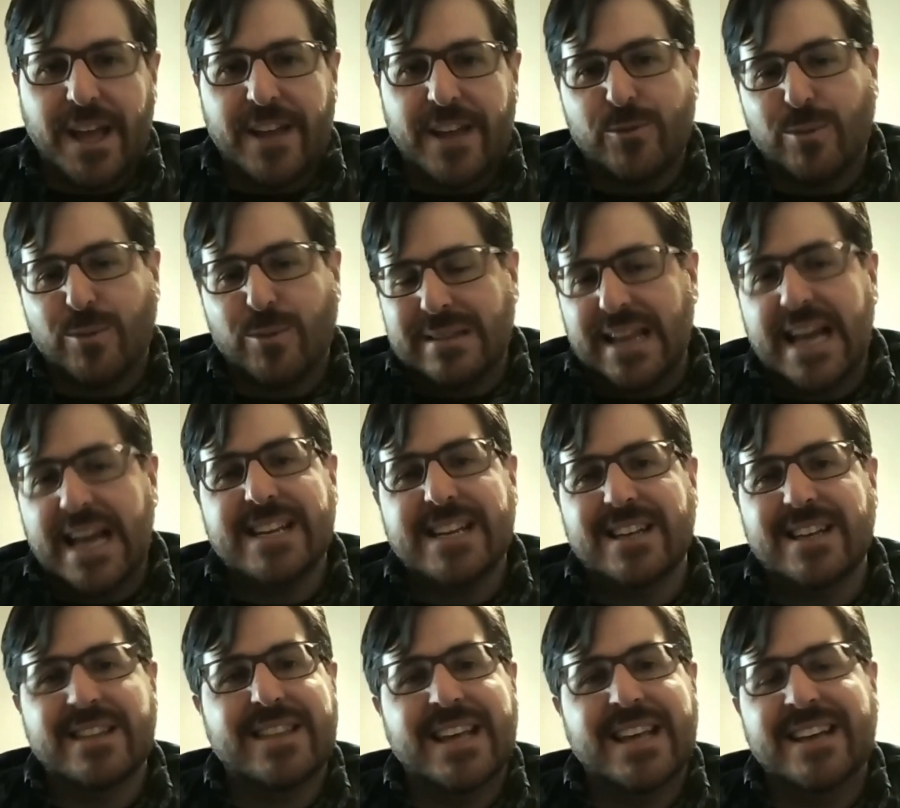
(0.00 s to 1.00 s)
it's
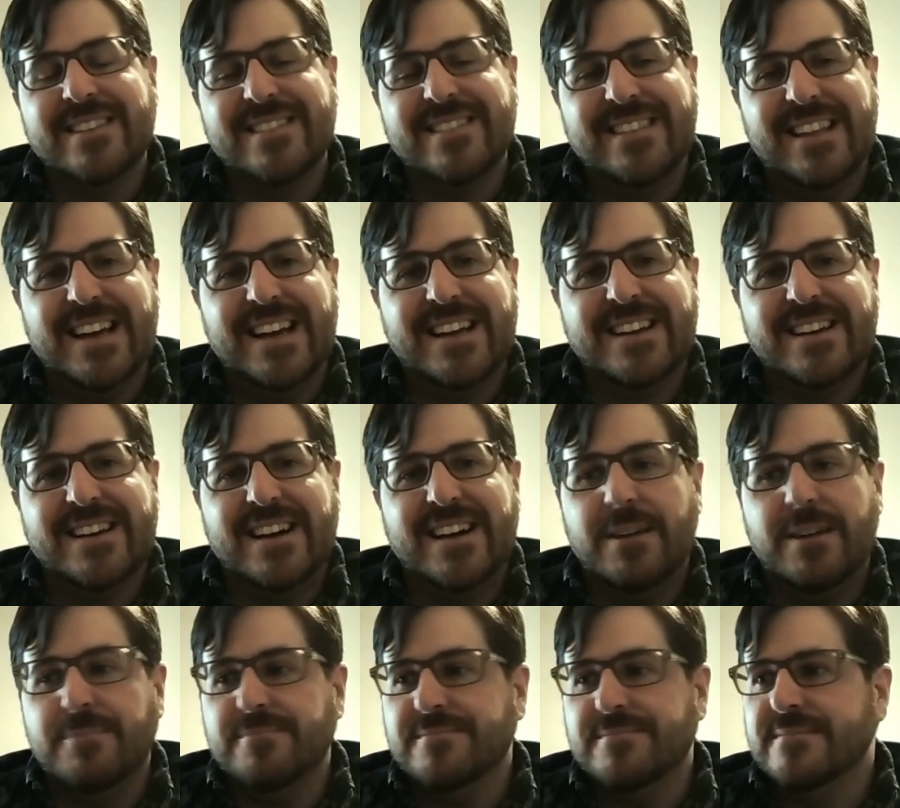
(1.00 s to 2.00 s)
related to things like
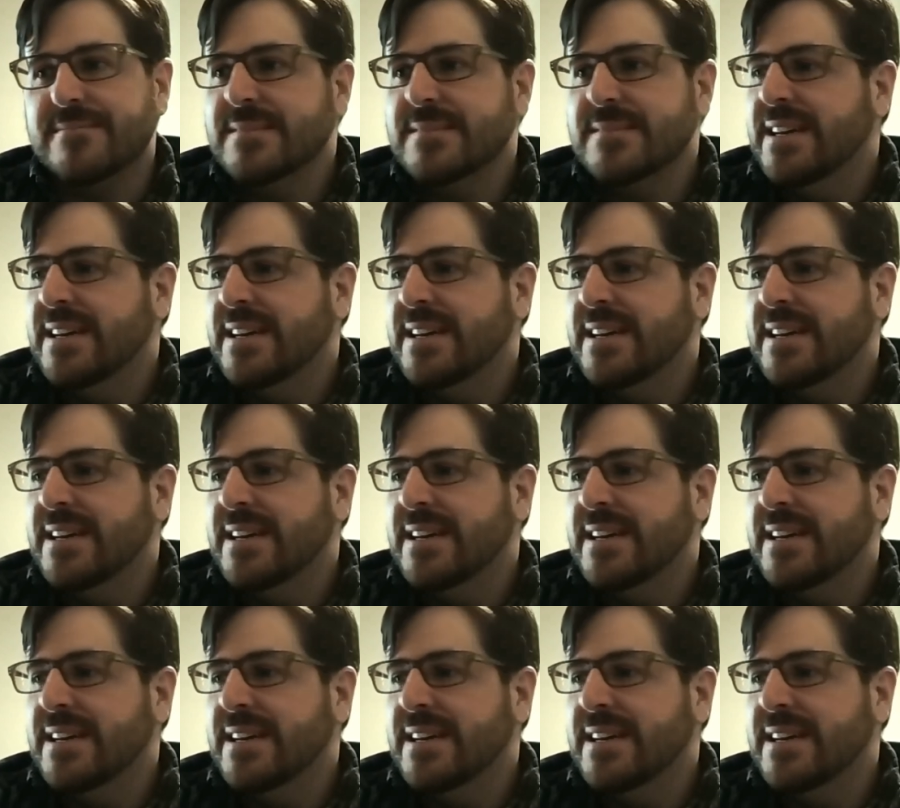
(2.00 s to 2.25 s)
um,